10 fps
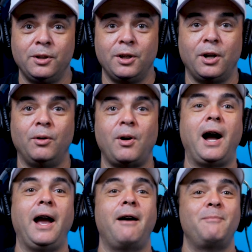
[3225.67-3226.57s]

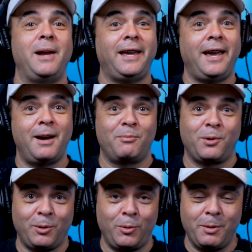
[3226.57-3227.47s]
I have my
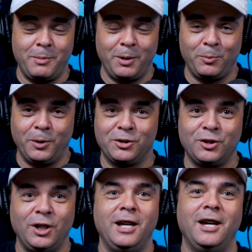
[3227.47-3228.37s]
camera equipment,
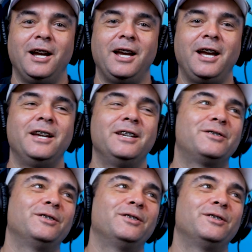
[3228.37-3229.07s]
which is,